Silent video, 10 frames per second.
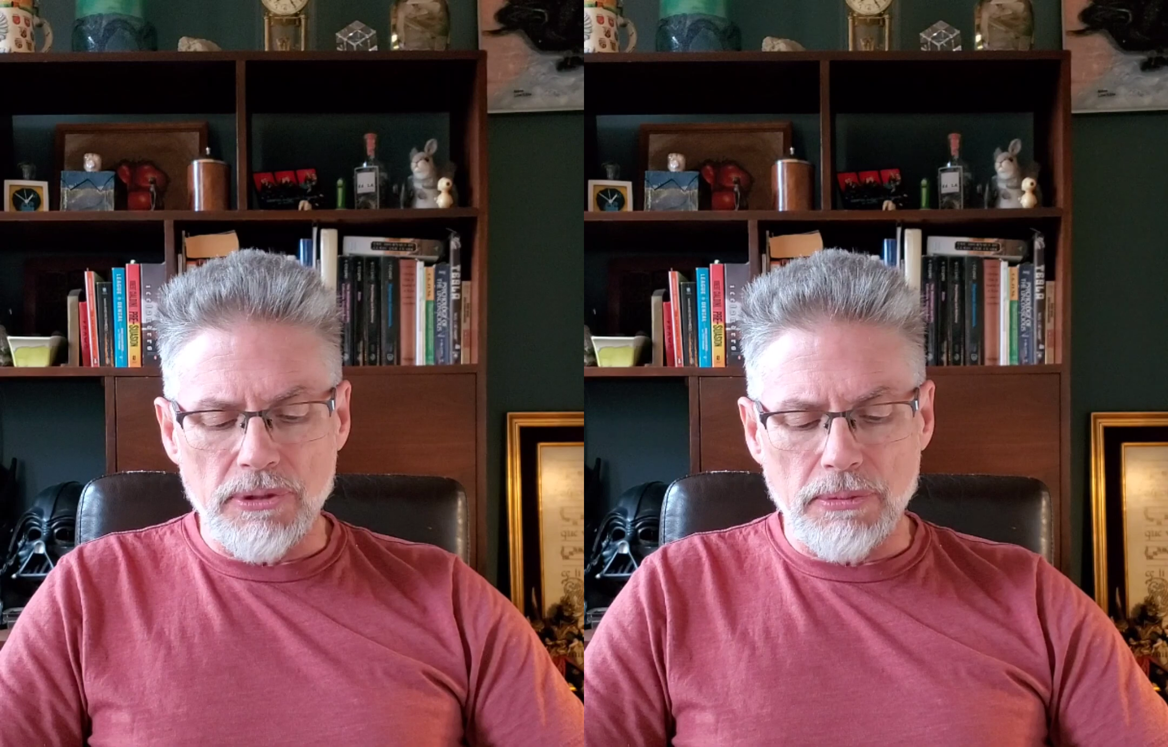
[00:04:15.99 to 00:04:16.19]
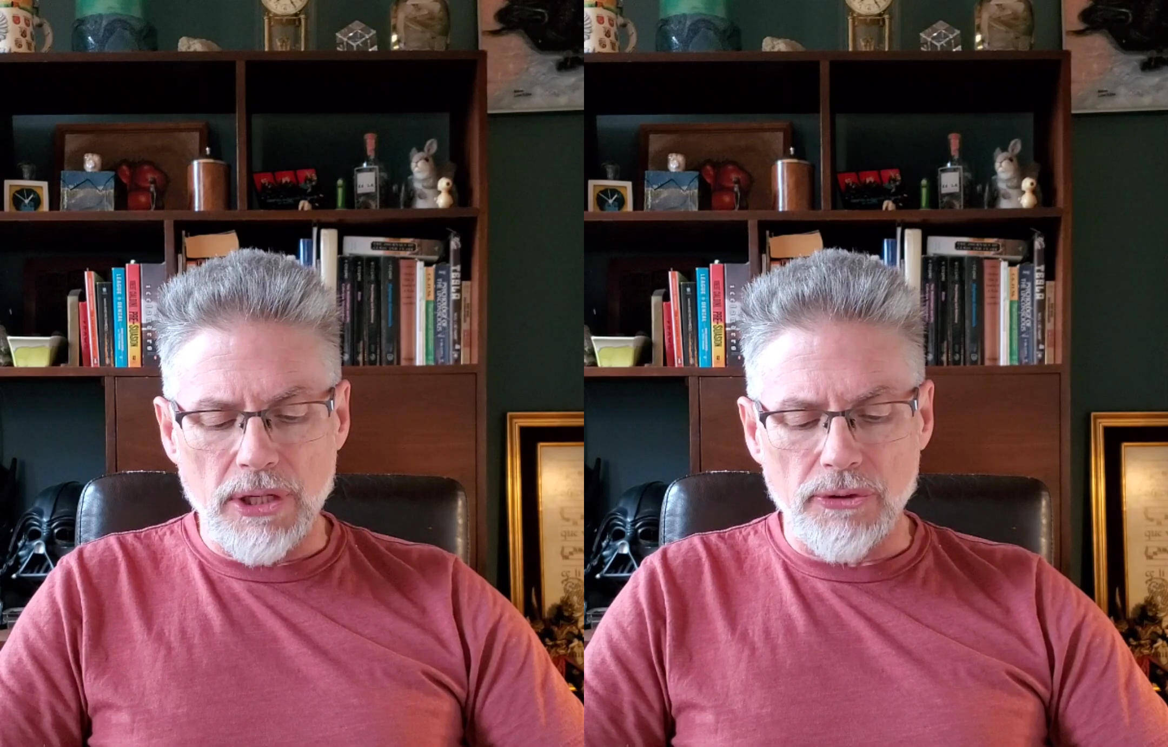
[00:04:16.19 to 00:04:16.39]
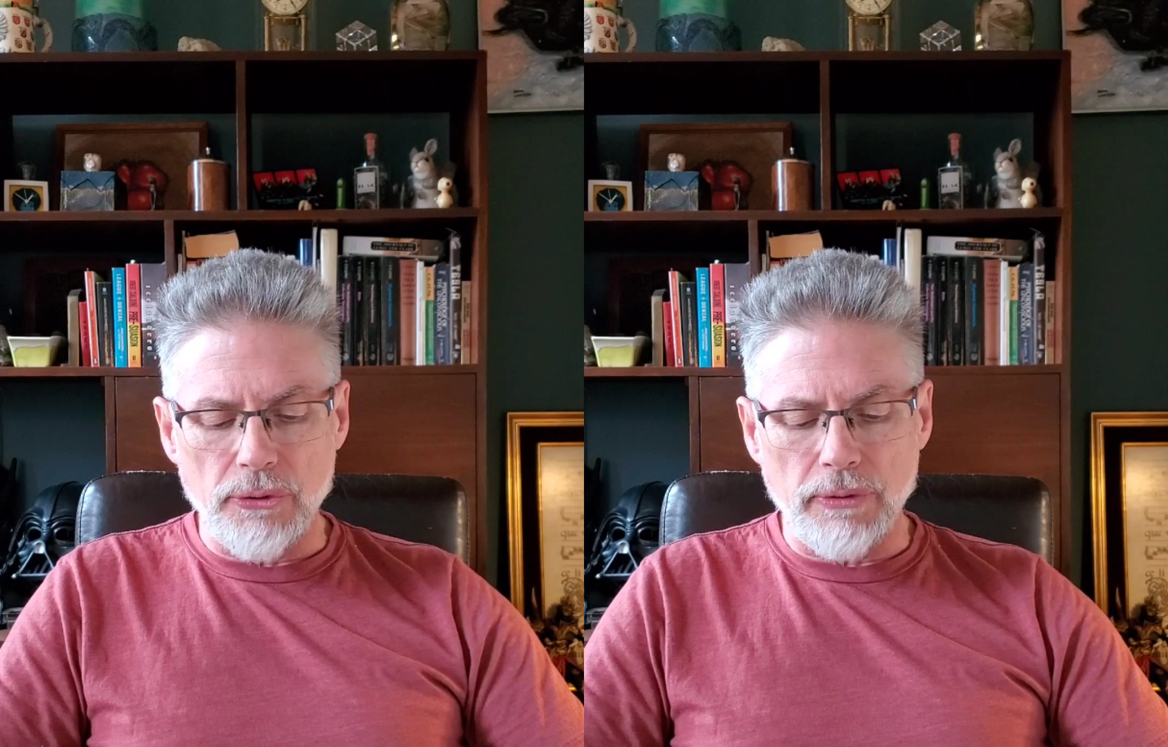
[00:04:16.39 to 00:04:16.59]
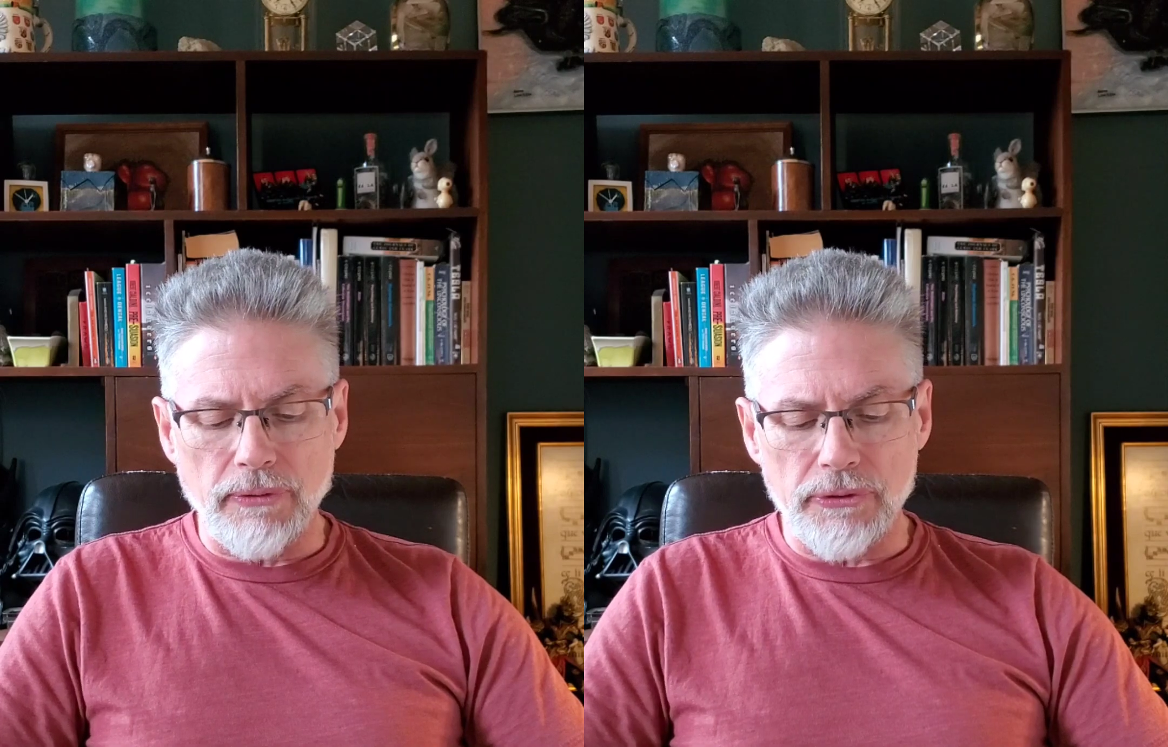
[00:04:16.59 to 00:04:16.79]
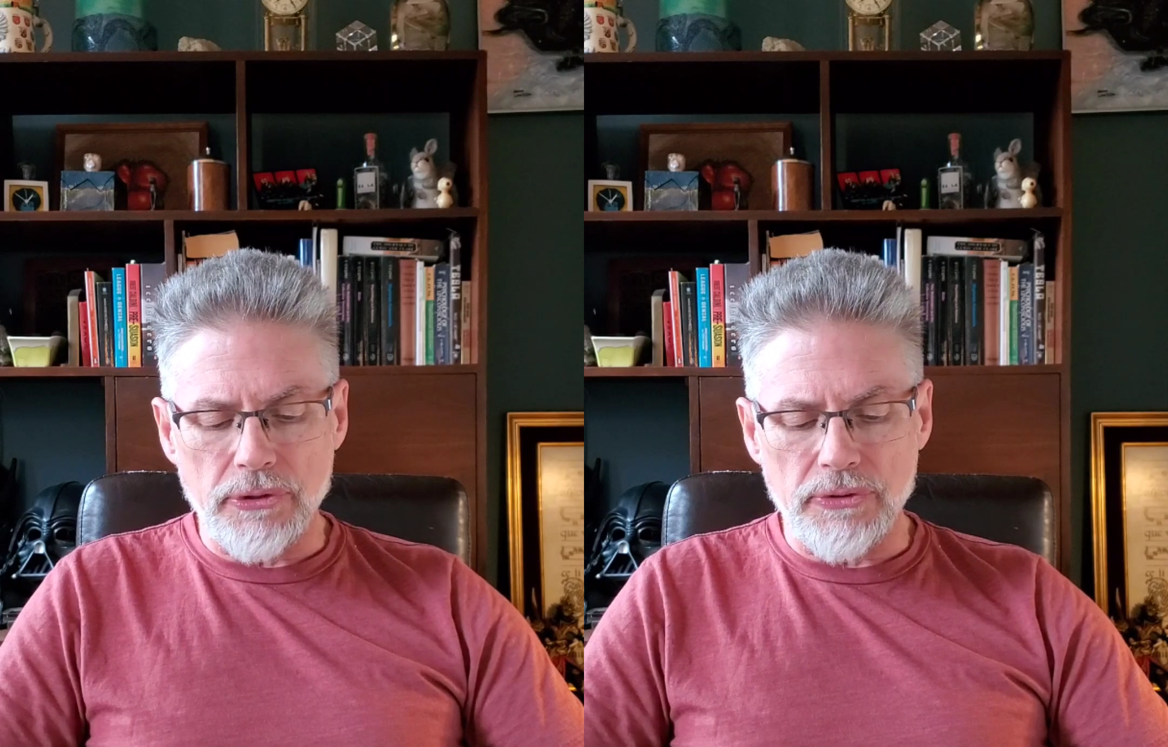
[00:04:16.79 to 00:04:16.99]
to be a
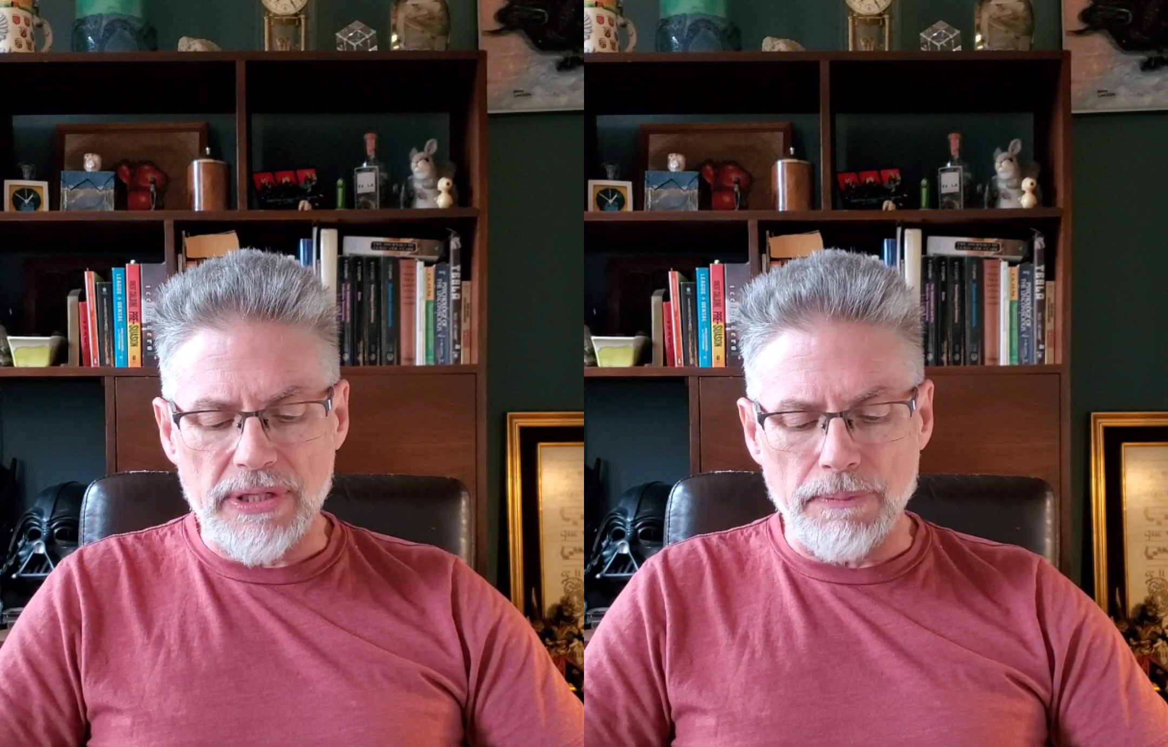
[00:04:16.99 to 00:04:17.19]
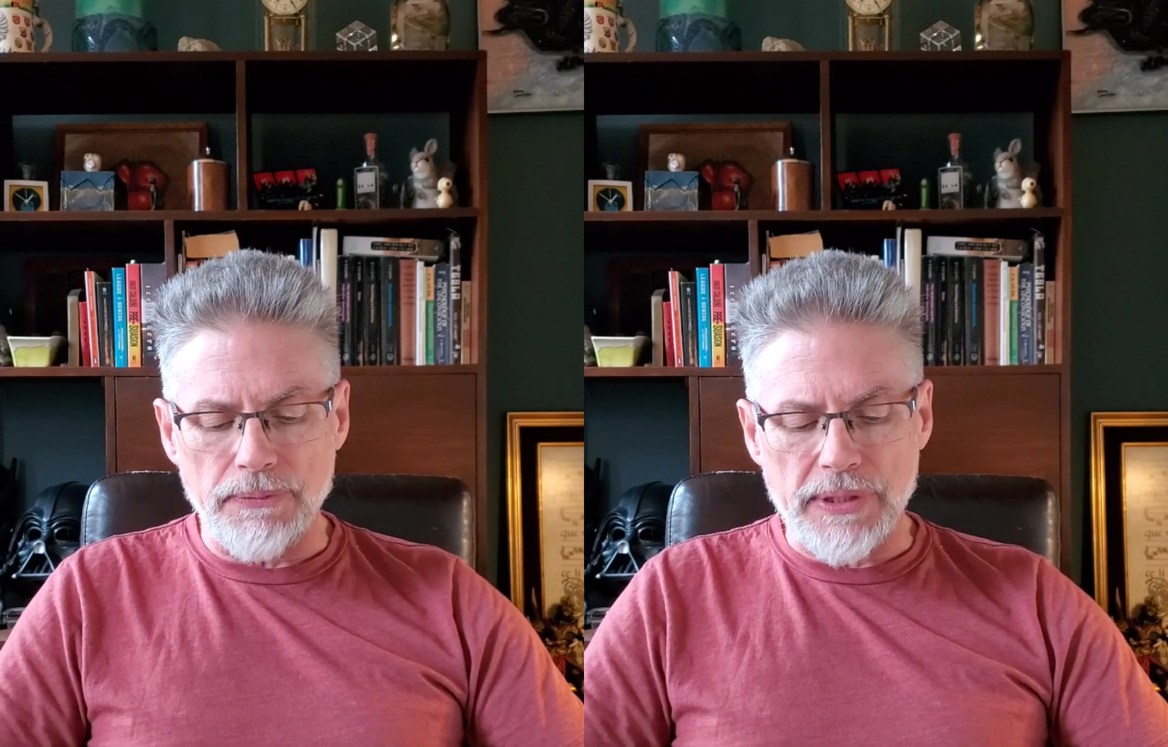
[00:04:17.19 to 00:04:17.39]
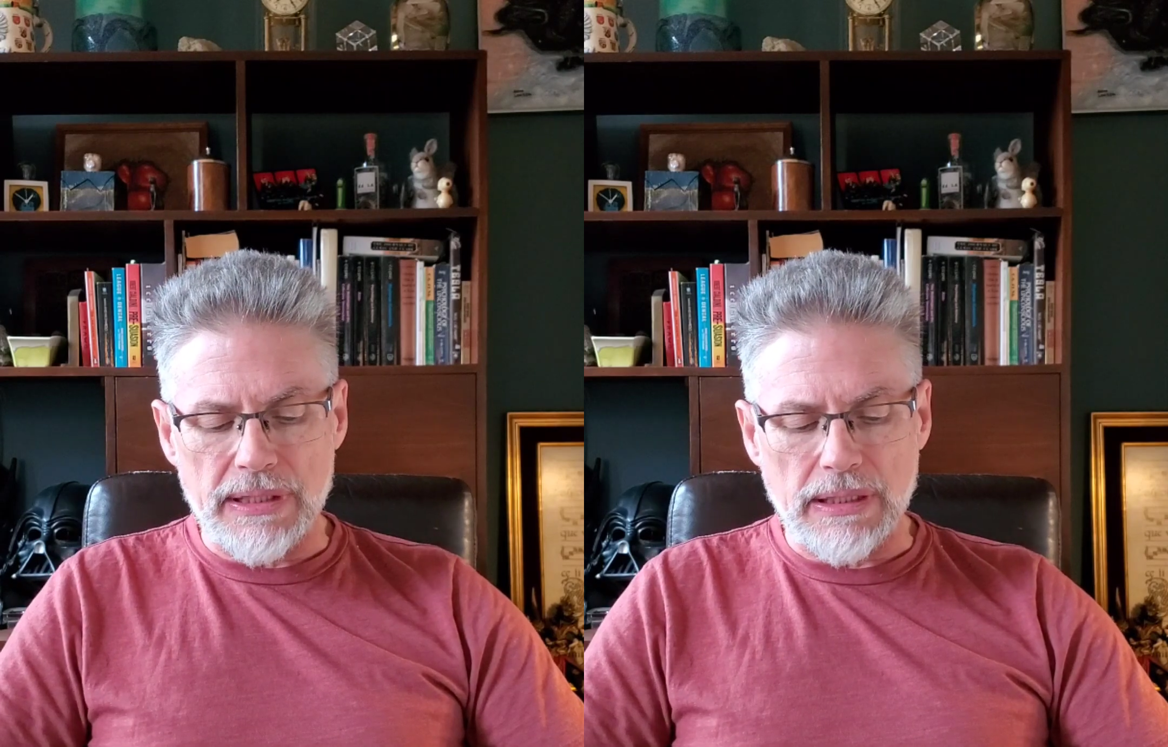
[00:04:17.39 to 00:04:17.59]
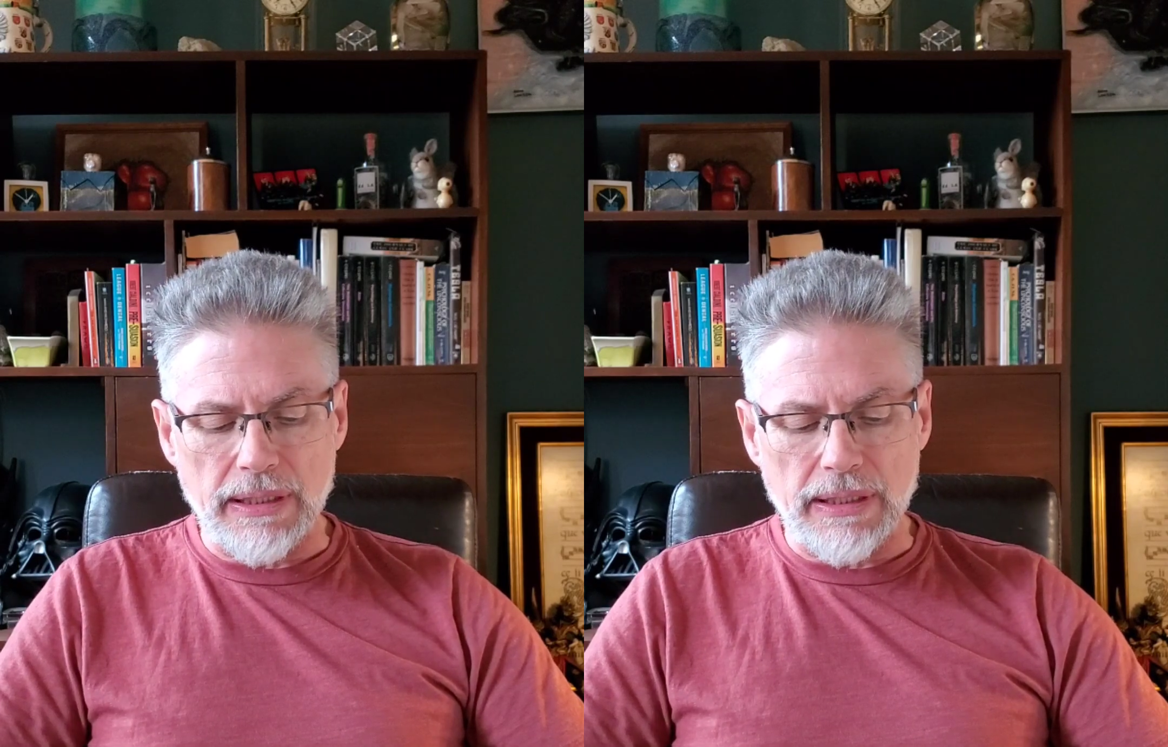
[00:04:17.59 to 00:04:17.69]
universal substance